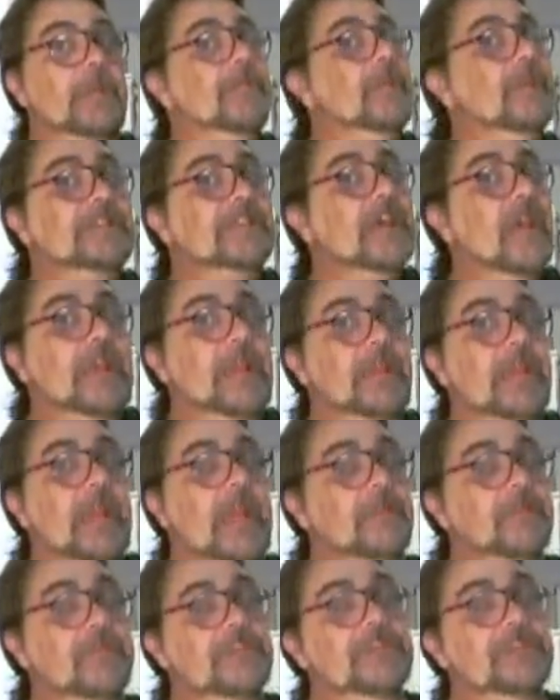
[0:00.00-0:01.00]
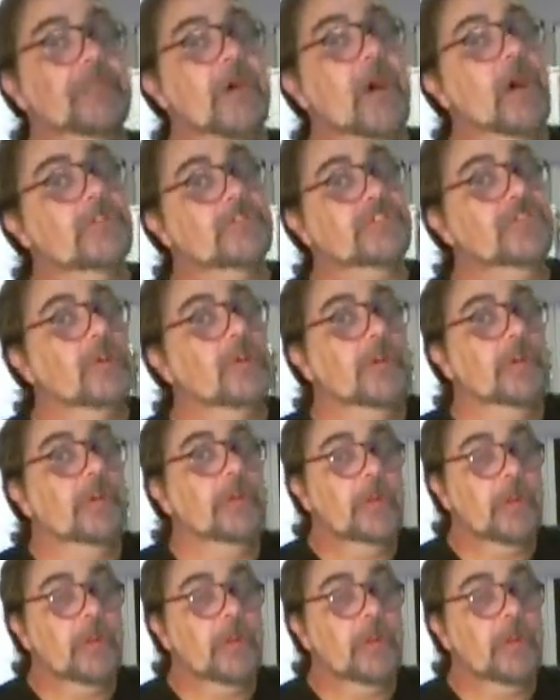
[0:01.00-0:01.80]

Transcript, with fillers: It'd be tight. It'd be small children.